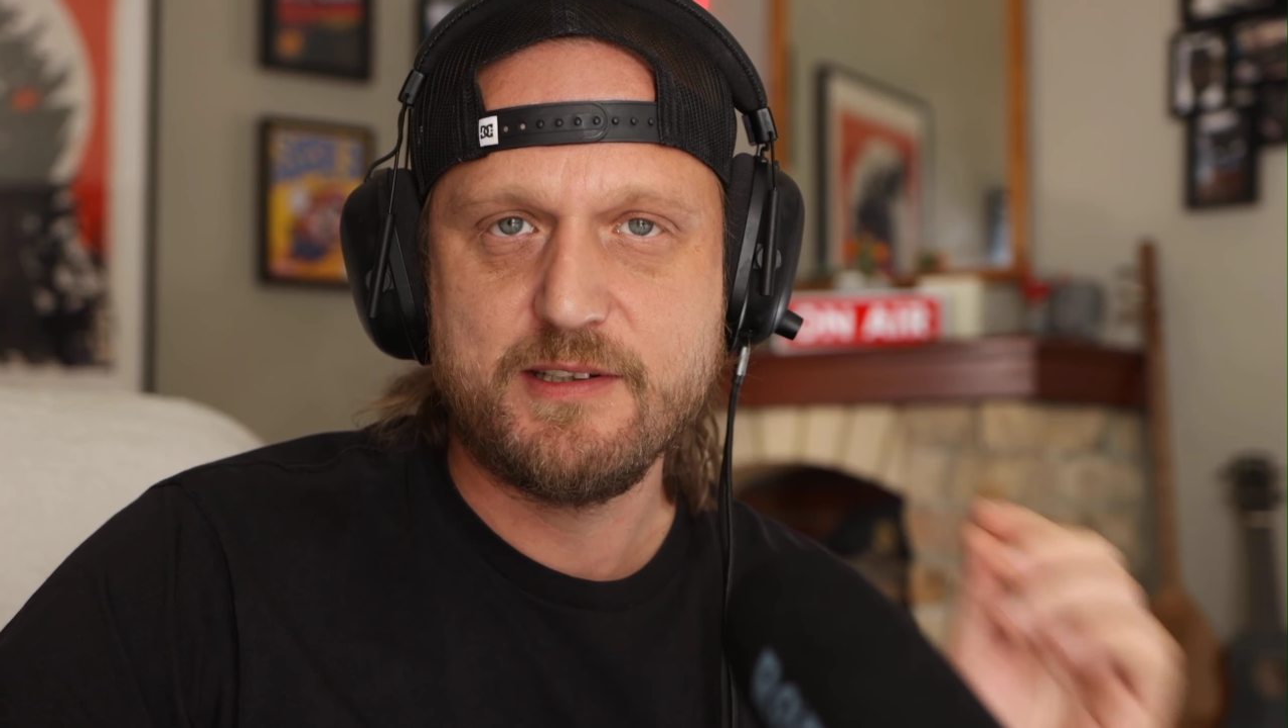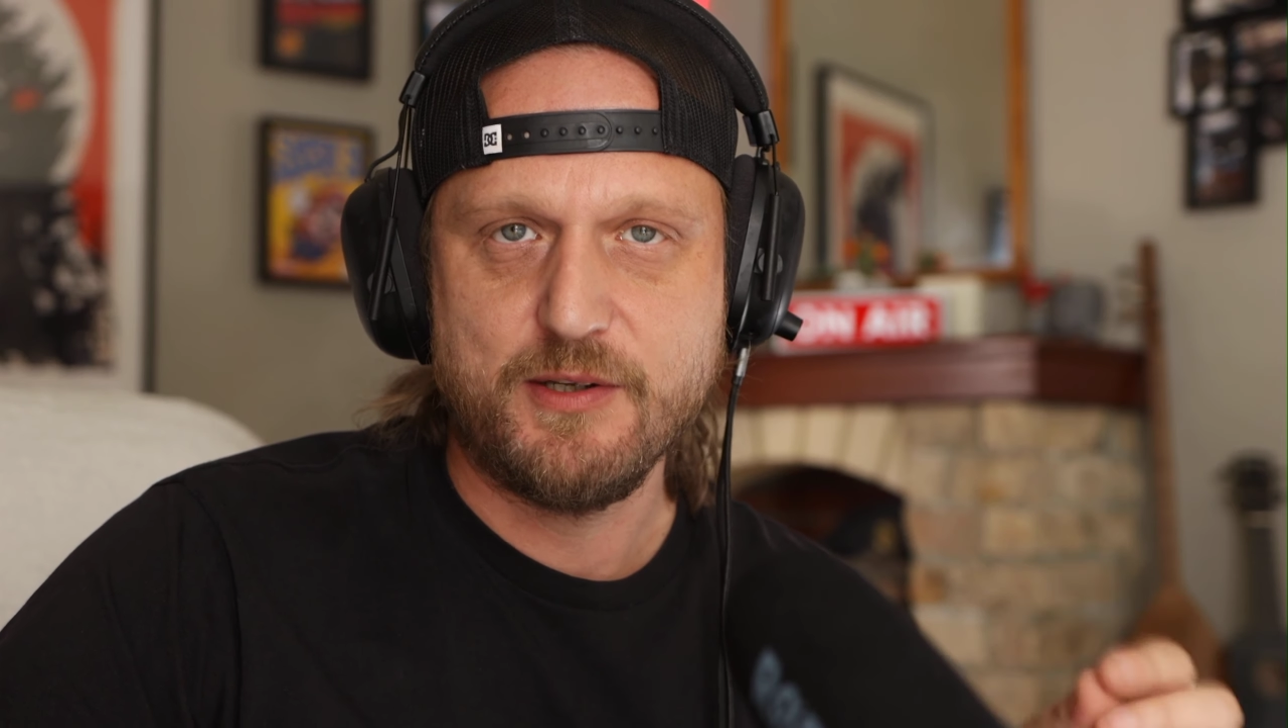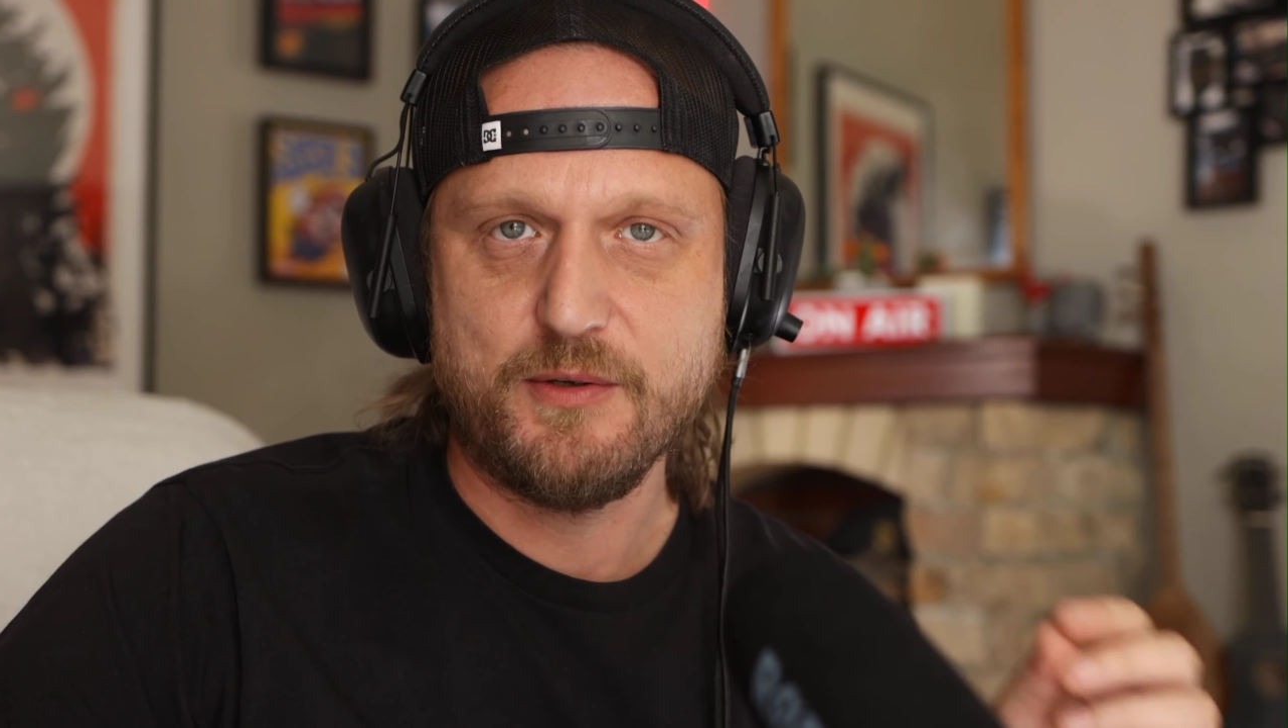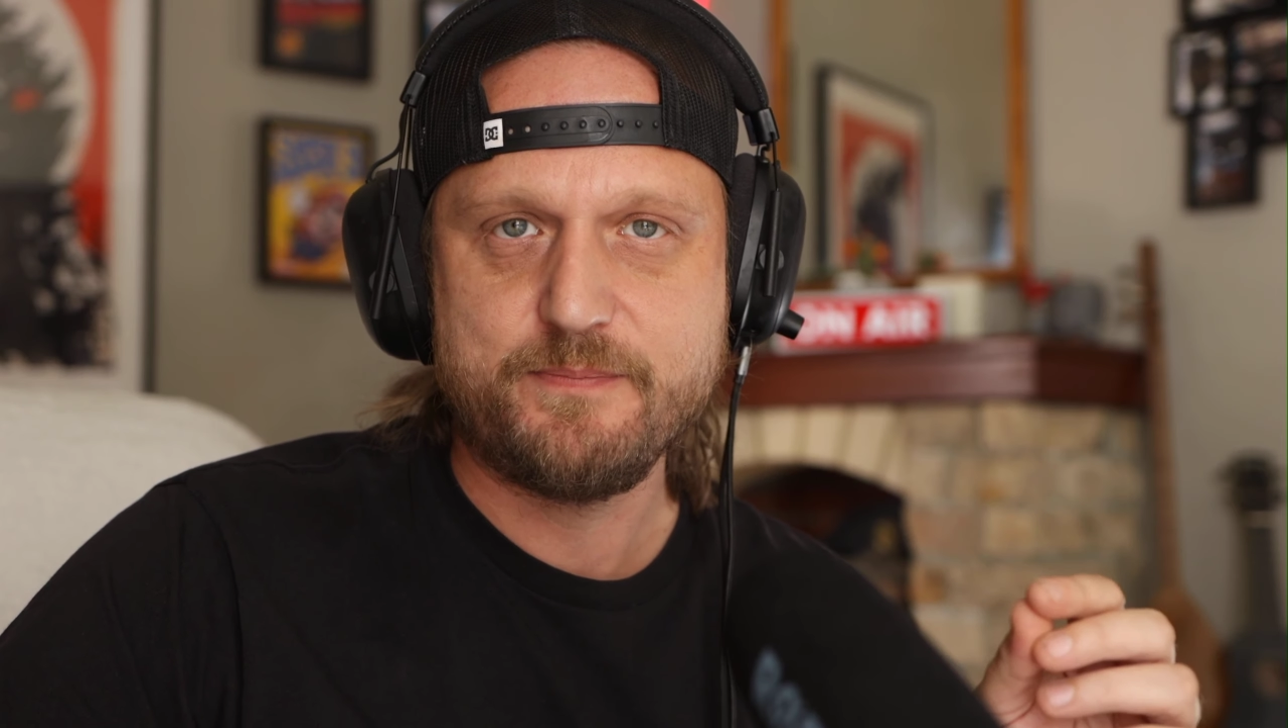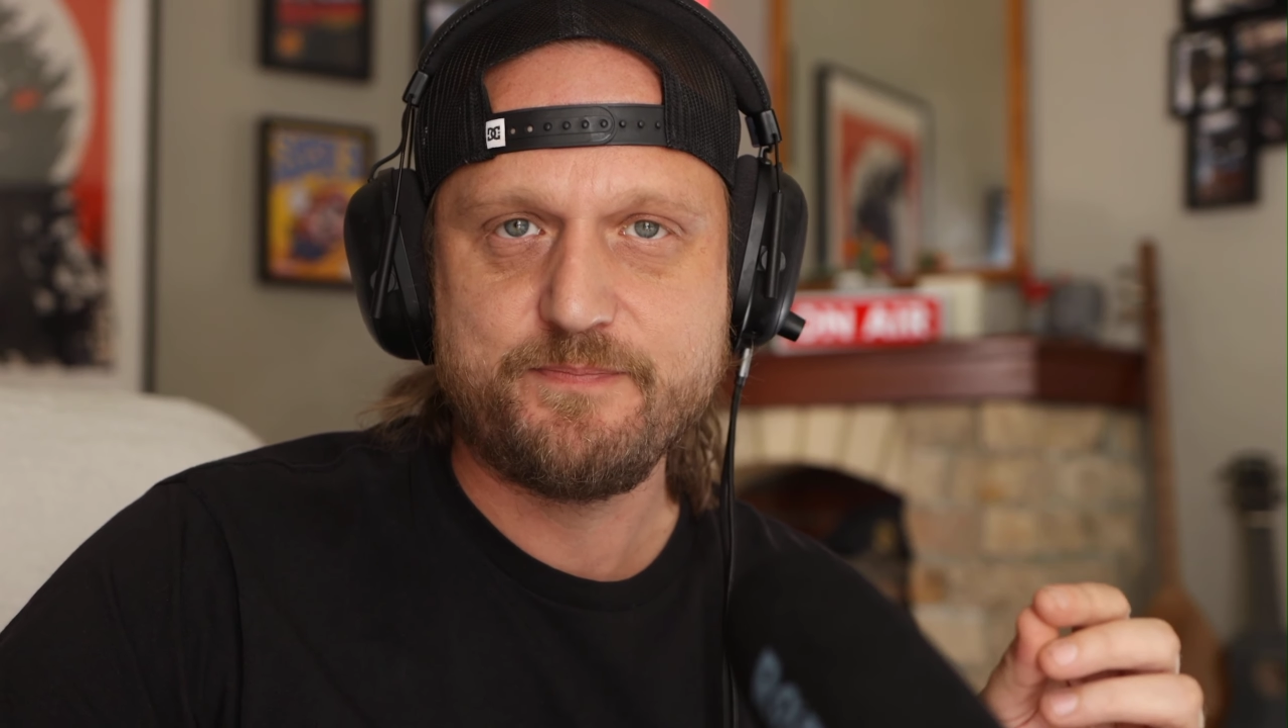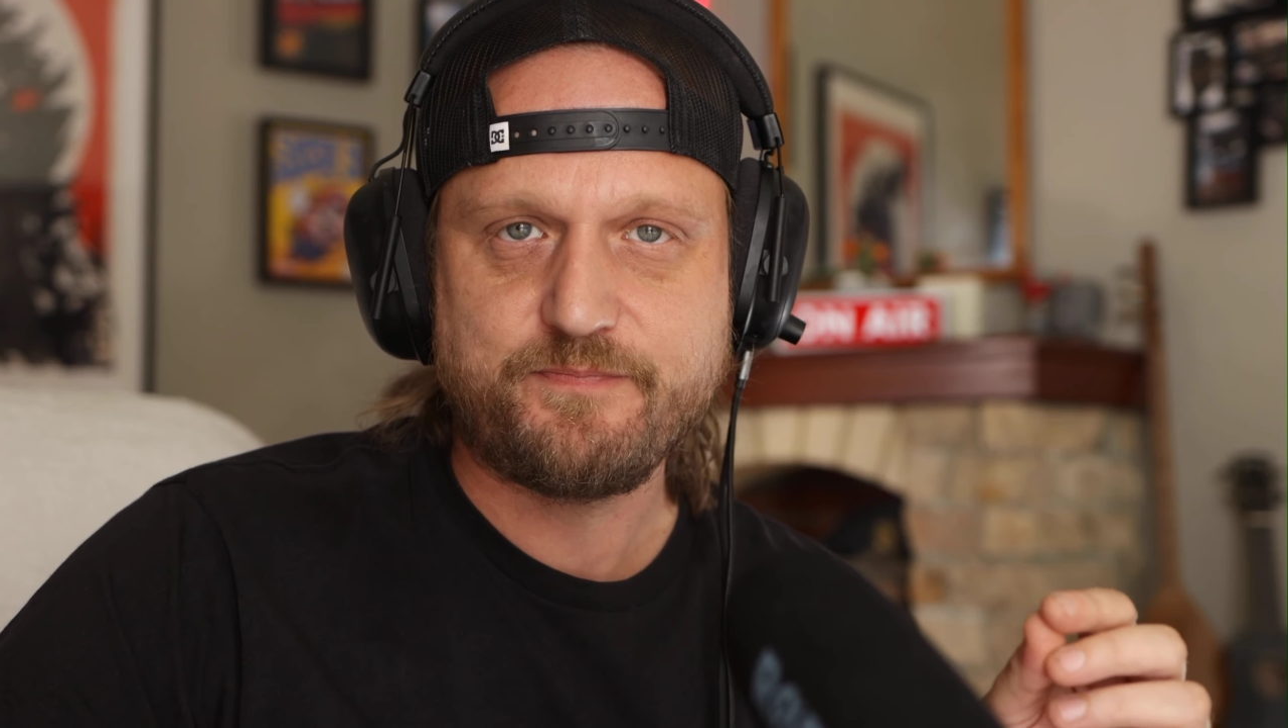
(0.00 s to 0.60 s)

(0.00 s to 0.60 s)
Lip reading: too.